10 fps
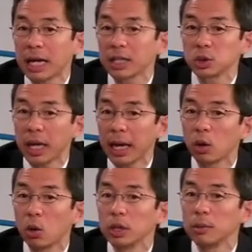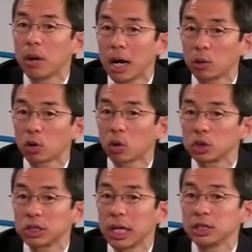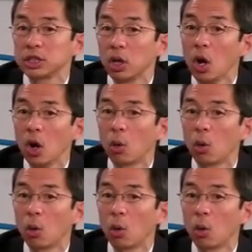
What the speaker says: actually had only mild regurgitation